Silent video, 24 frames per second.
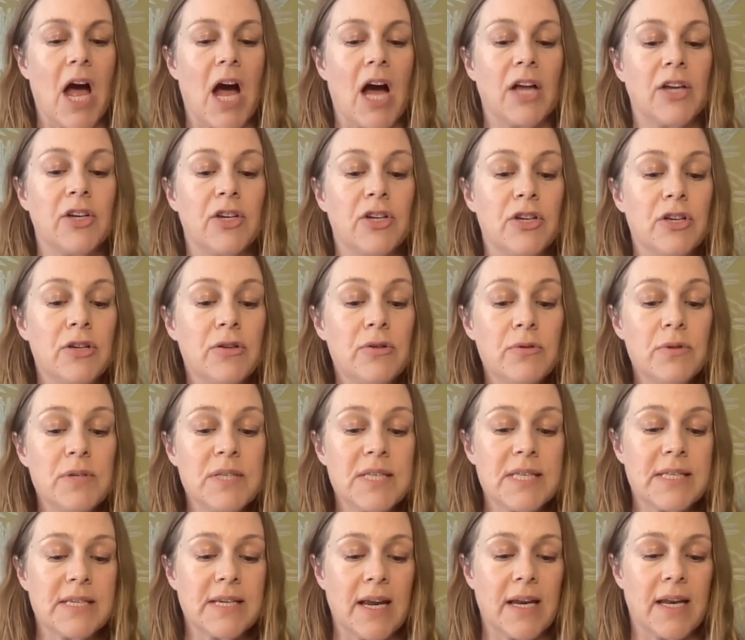a new
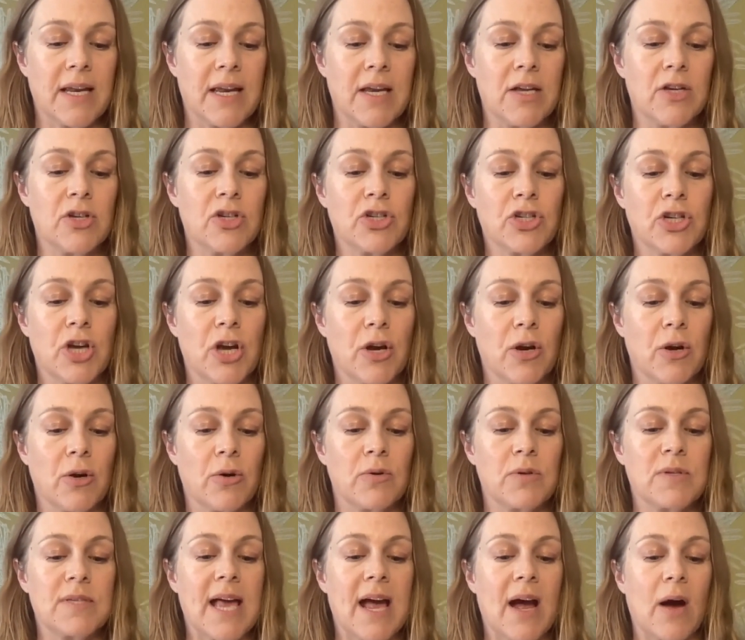study
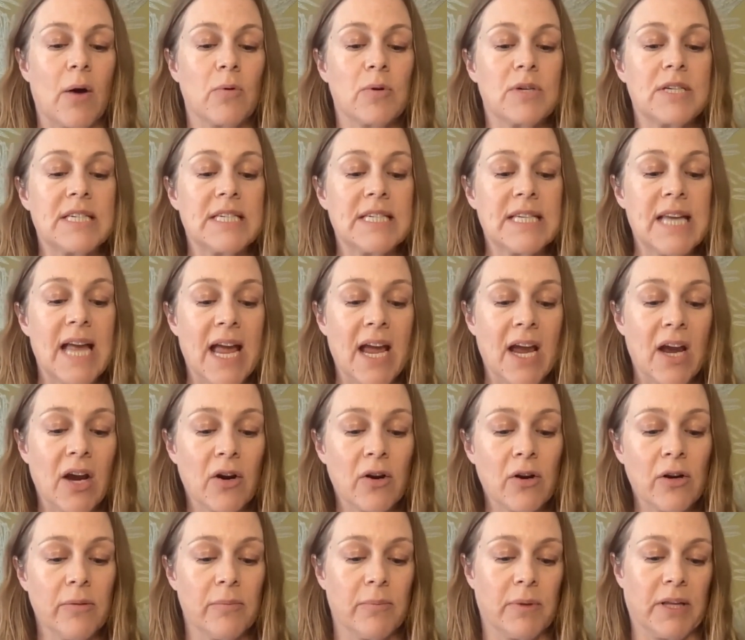shows how
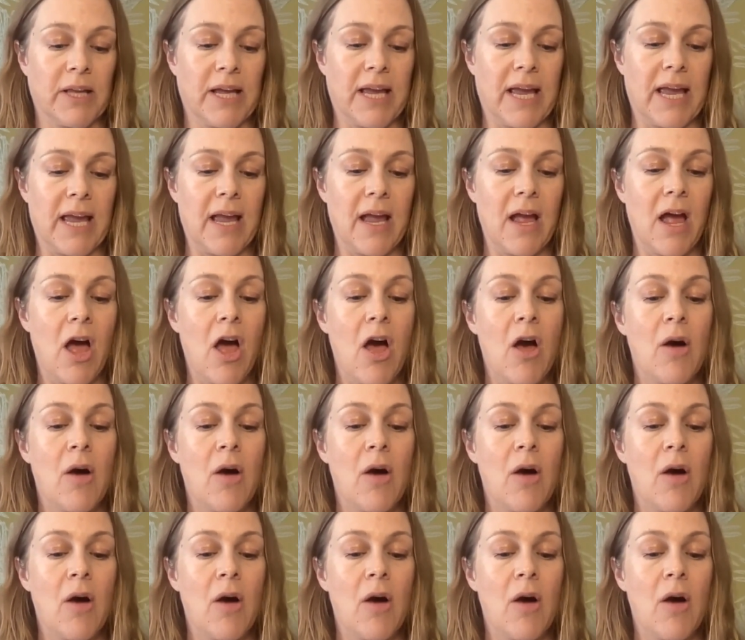terribly